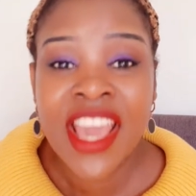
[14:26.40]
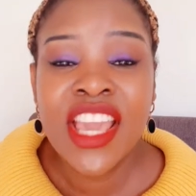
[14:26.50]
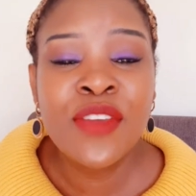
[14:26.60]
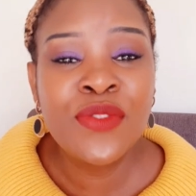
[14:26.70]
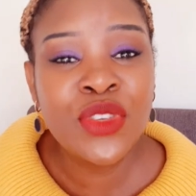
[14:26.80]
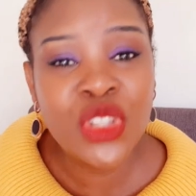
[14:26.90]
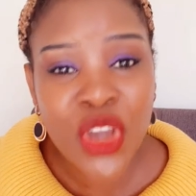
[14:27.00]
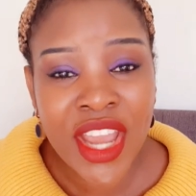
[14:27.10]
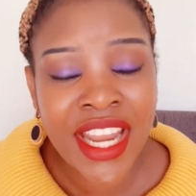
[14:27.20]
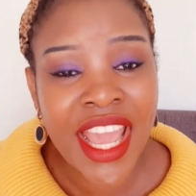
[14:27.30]
if you
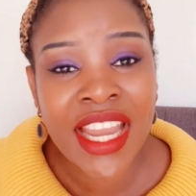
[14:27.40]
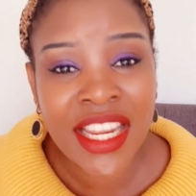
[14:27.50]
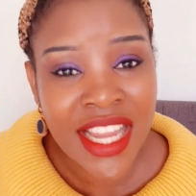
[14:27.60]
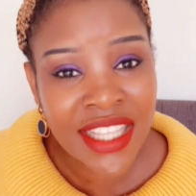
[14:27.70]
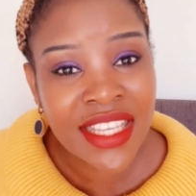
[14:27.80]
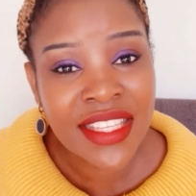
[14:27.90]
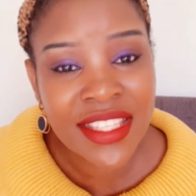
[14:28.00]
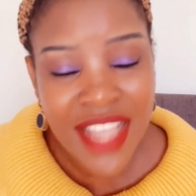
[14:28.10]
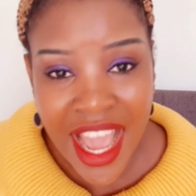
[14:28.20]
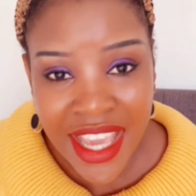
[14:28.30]
join any dating
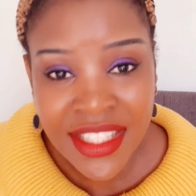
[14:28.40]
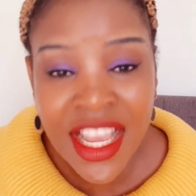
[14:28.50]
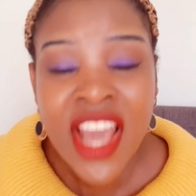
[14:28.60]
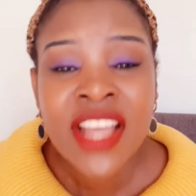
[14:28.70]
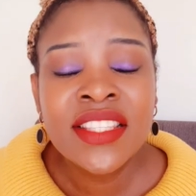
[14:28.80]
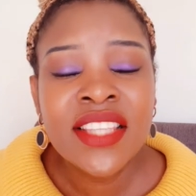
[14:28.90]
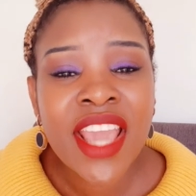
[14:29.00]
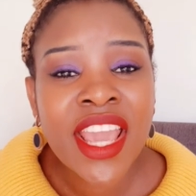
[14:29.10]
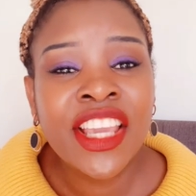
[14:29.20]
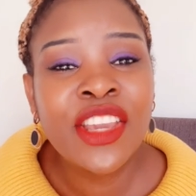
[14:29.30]
site,
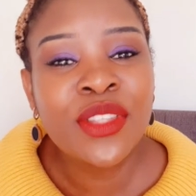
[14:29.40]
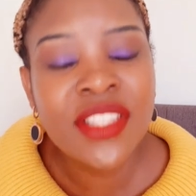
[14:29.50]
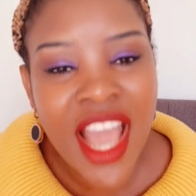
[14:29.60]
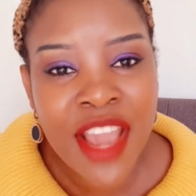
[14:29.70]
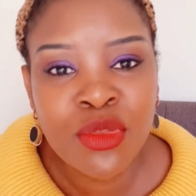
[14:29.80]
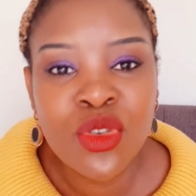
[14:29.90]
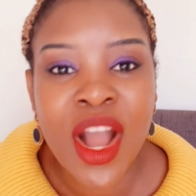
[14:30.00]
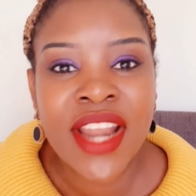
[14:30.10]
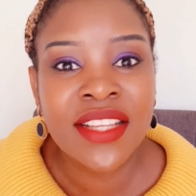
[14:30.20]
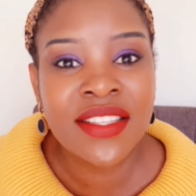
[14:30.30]
take your time to
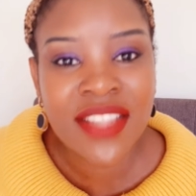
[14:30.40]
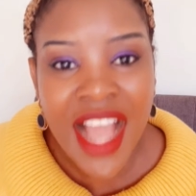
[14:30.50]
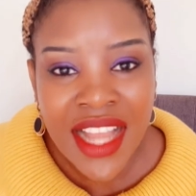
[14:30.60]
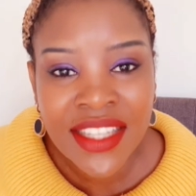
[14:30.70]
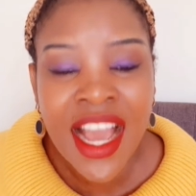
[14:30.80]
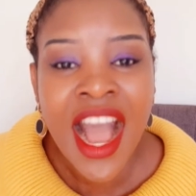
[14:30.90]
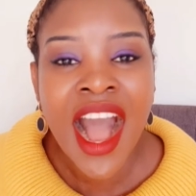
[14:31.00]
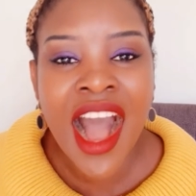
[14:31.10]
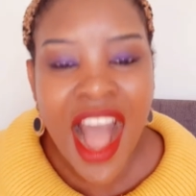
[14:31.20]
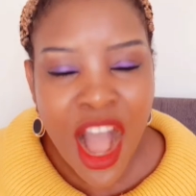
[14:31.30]
understand
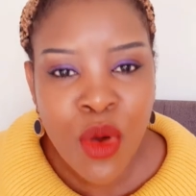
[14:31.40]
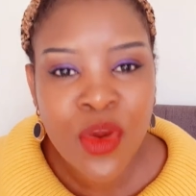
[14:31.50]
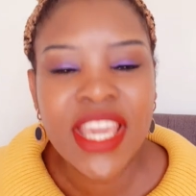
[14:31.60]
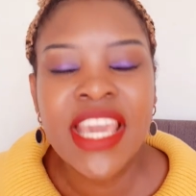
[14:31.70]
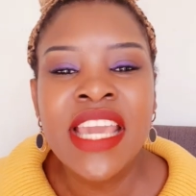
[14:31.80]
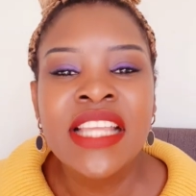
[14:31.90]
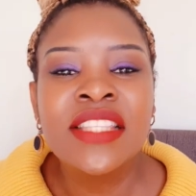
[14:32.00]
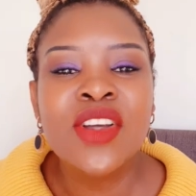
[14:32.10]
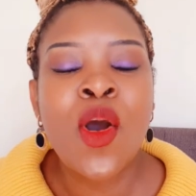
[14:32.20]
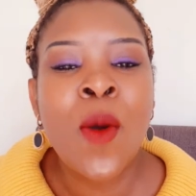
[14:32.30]
how
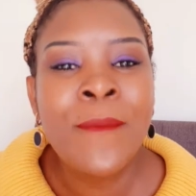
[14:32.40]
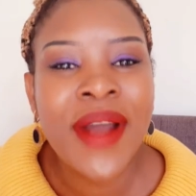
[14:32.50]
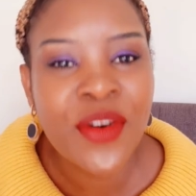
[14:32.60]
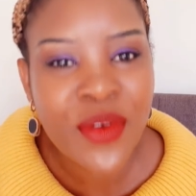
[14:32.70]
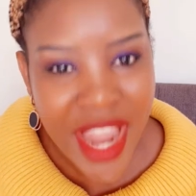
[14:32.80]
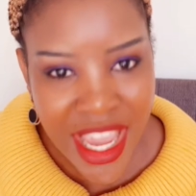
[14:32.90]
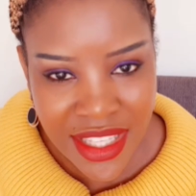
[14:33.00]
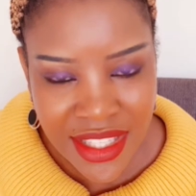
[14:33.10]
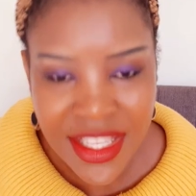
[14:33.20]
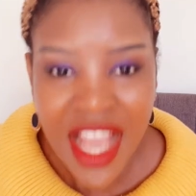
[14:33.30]
it
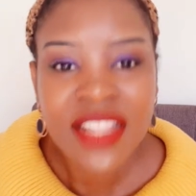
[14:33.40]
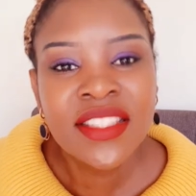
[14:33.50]
operates.